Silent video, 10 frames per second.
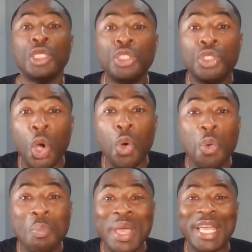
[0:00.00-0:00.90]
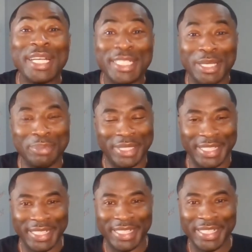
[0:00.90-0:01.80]
Don't make
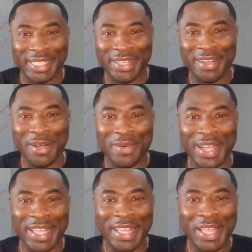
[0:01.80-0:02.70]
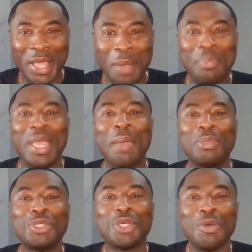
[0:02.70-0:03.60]
assumptions, all right? Be able
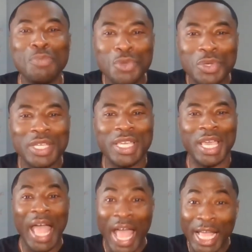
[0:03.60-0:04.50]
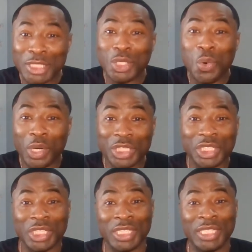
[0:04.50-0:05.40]
to communicate, ask
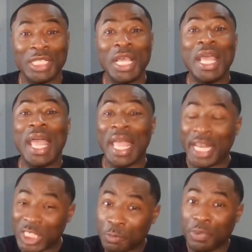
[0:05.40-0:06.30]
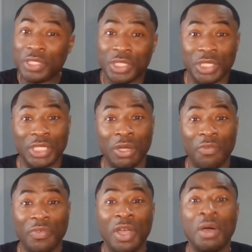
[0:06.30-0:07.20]
questions, and express
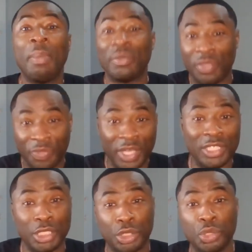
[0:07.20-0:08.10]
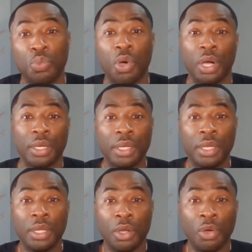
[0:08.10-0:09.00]
yourself about the things that you want.
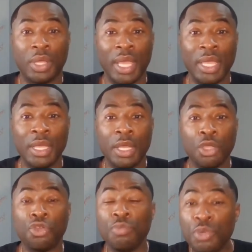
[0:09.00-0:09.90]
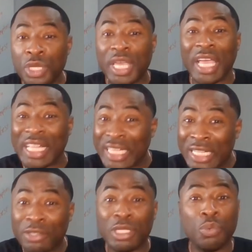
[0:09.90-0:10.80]
Okay, communicate
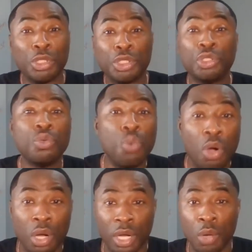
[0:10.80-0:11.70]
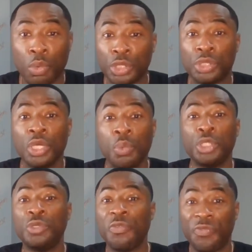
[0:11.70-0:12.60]
clearly what you want and
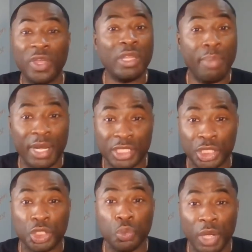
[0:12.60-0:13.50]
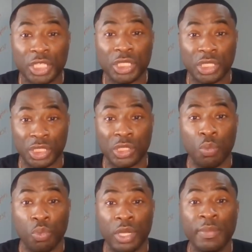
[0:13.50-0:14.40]
what you feel about a situation to
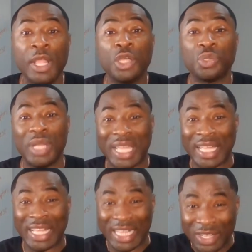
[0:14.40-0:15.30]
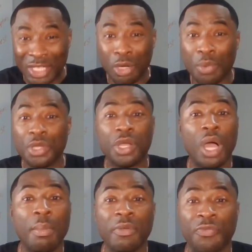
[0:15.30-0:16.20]
someone so they can clearly know where you're
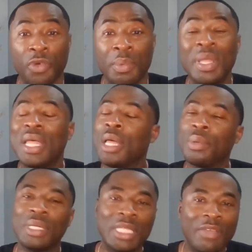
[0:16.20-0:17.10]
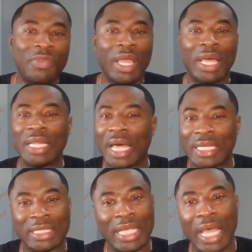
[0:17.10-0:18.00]
coming from. It will alleviate a lot of
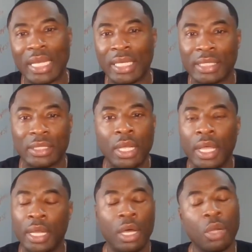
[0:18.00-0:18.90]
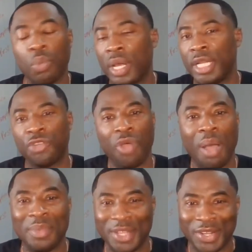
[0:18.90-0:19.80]
sadness and unwanted
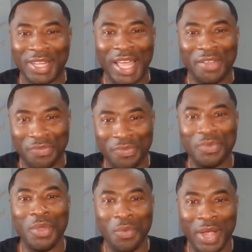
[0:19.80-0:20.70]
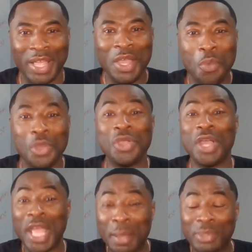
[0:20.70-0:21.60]
drama in your life. All right, when you're
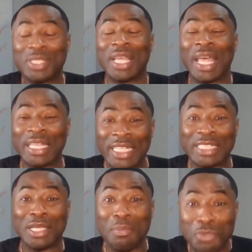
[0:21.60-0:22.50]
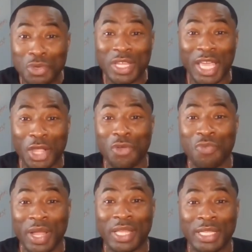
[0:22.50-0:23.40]
able to at least communicate
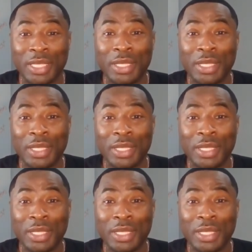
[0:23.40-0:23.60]
correctly,